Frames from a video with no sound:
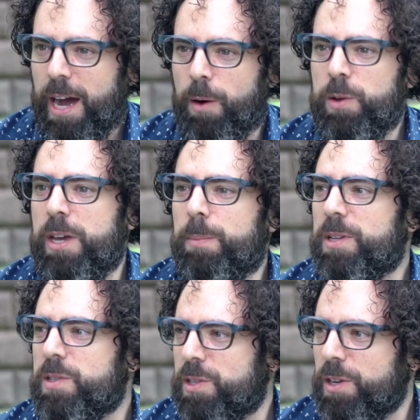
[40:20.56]
How are you able
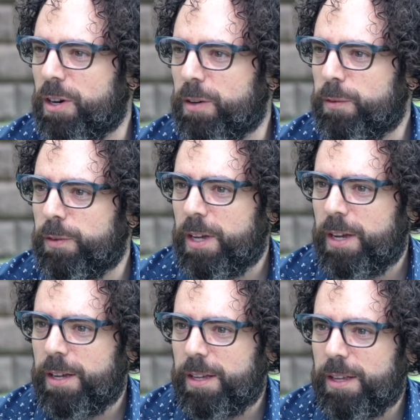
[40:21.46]
to serve
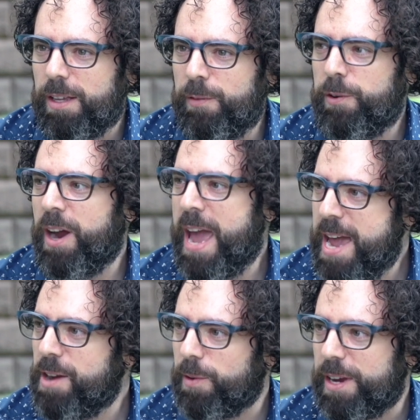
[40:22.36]
if you're
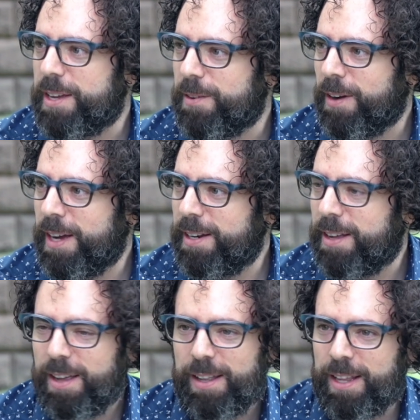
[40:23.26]
hangry, right?
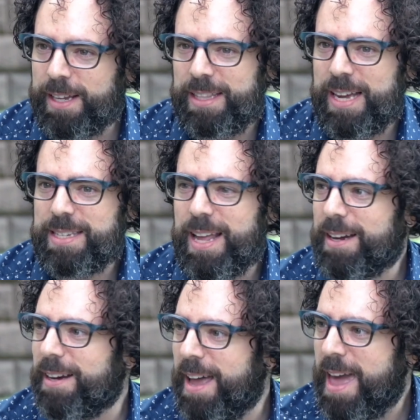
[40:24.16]
Like, that's not
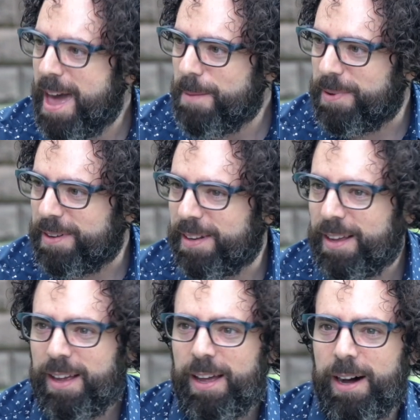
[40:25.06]
gonna happen.
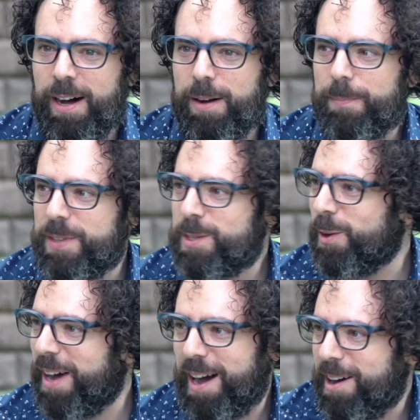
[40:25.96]

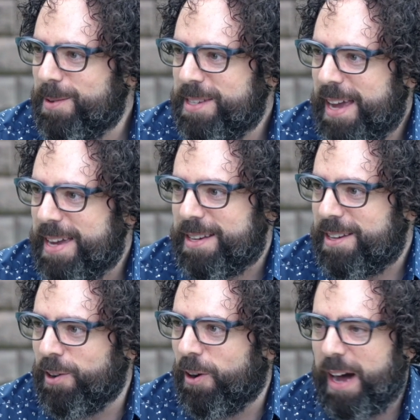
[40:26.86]
So I always ate,
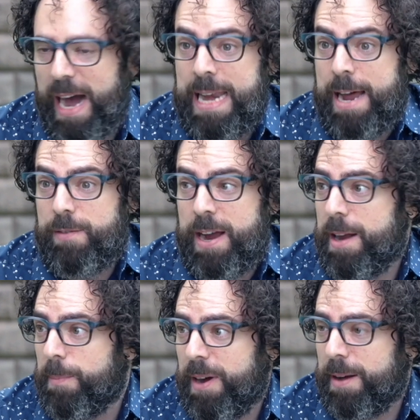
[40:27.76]
you know, I never
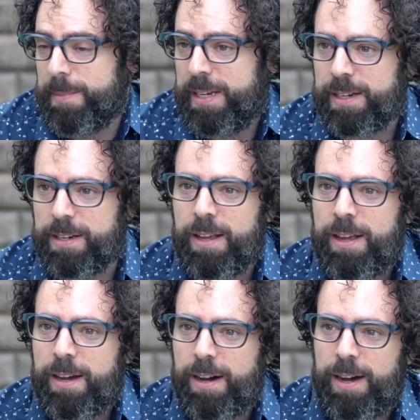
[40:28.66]
had a problem eating.
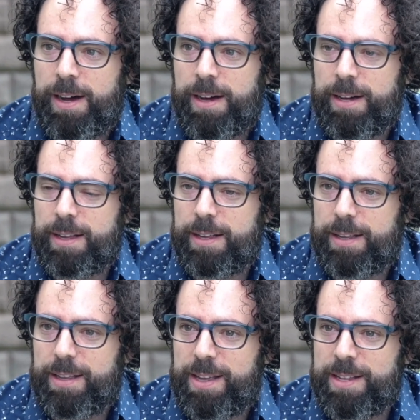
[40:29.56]

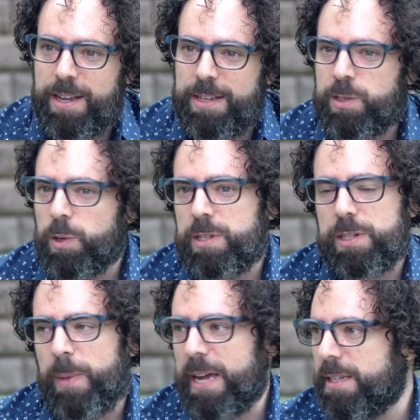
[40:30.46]
And so
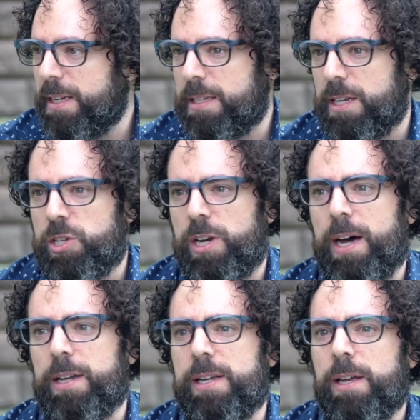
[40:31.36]
it's back to
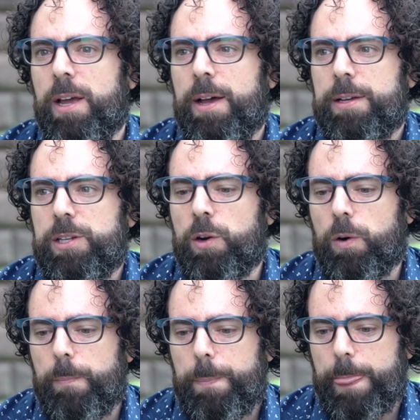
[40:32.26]
intentionality. You know,